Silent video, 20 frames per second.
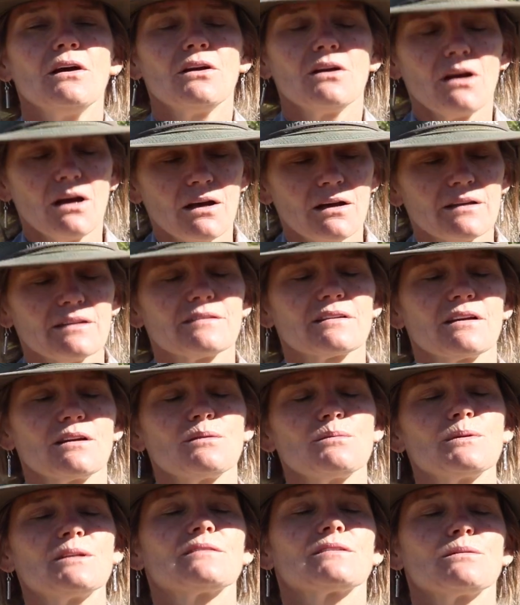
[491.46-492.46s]
uh, is
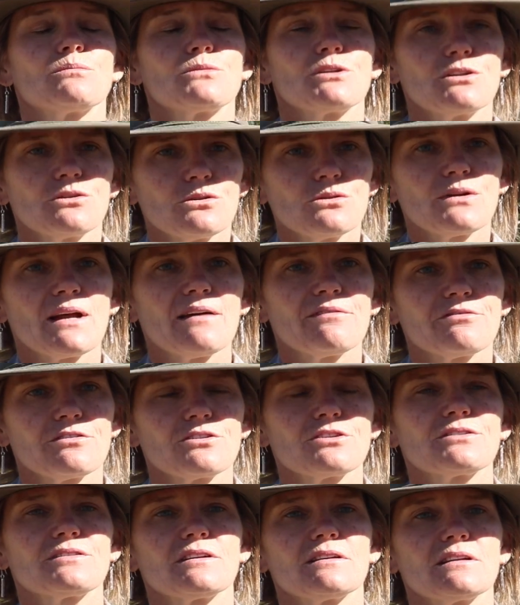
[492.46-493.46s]
going to be some renewed
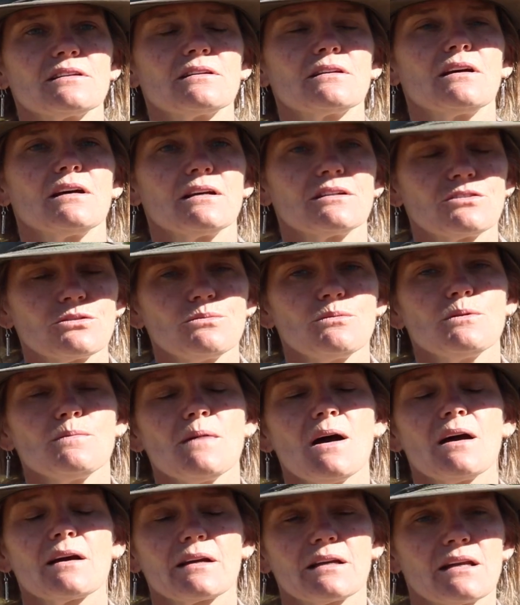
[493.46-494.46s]
efforts at uh,
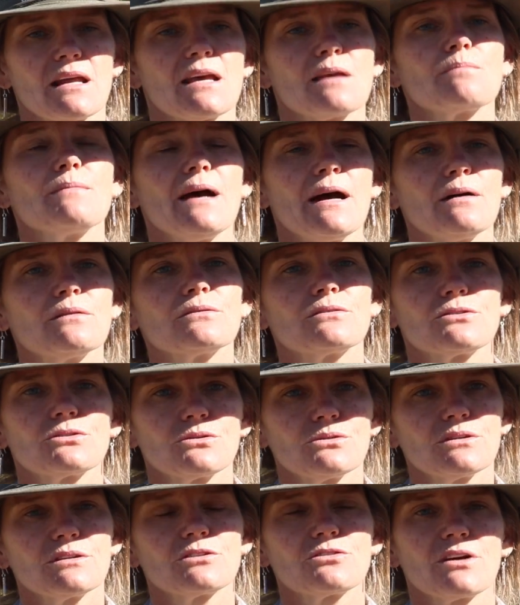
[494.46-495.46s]
A Mountain
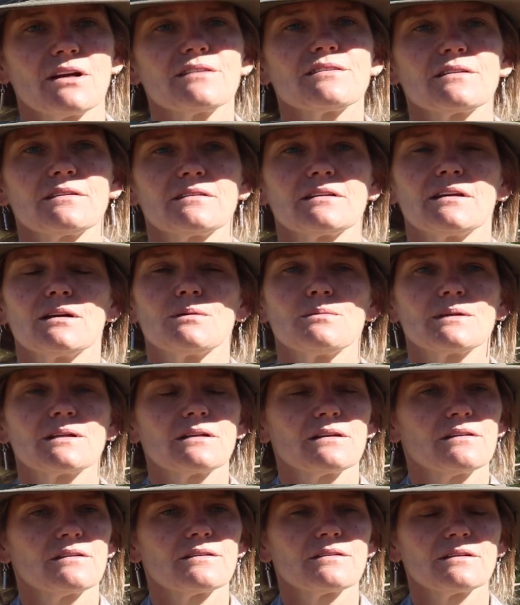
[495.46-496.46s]
to address it there
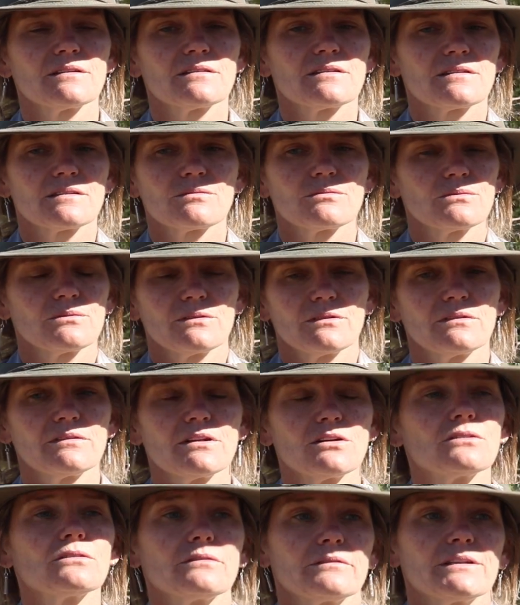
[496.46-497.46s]
because it's
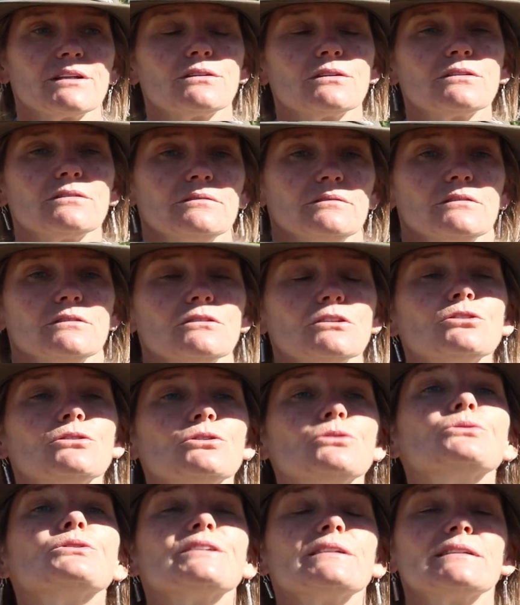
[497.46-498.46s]
they're they're
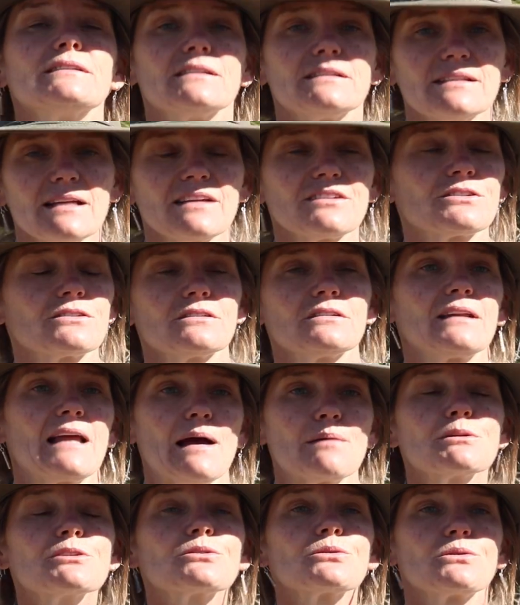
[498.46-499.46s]
losing the desert
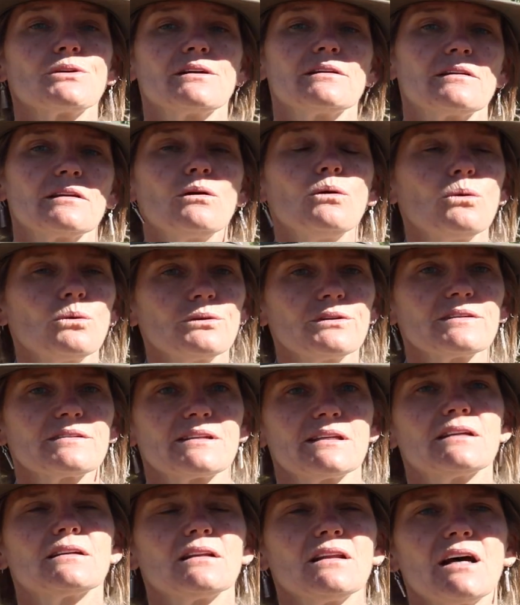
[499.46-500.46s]
laboratory, the
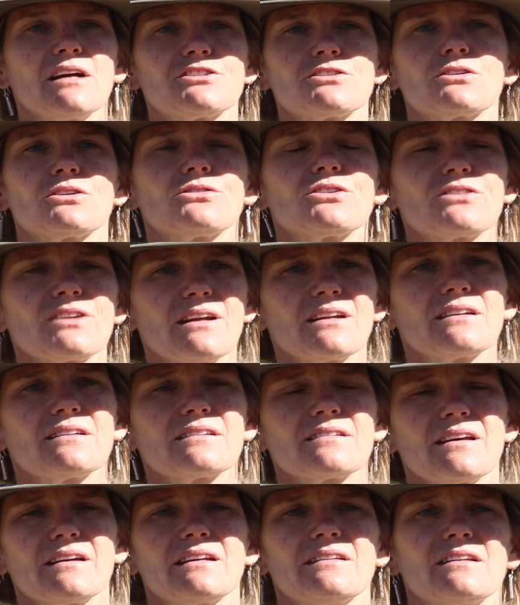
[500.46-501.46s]
oldest ecological study
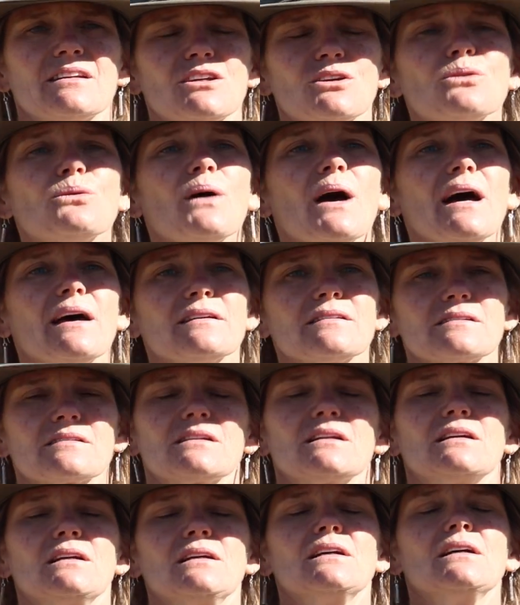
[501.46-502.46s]
site in the U.S.
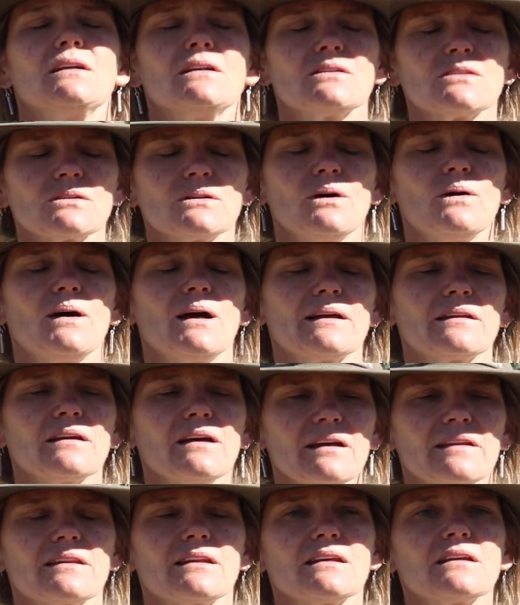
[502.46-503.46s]
So I,
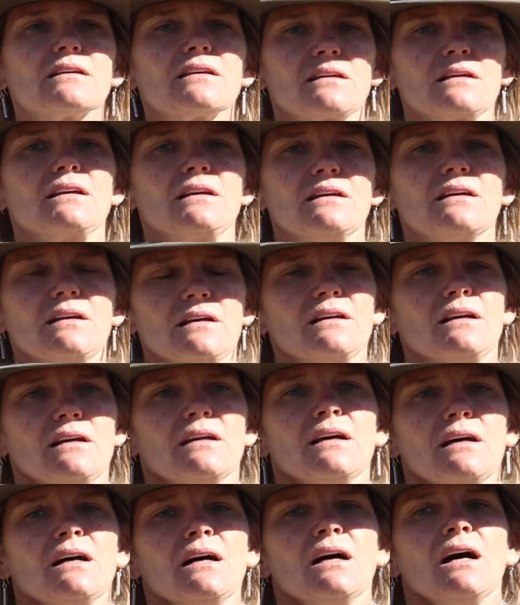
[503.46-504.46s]
I think
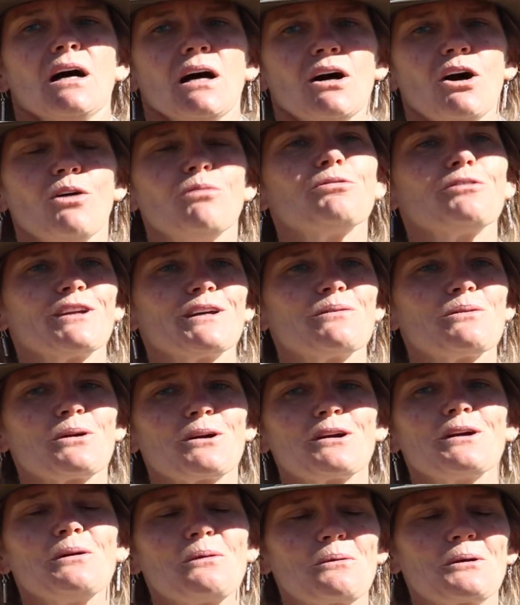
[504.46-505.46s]
hopefully
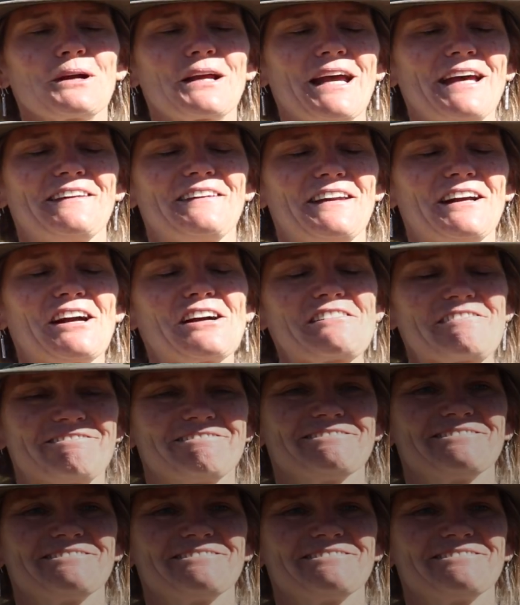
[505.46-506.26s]
we're we're getting there.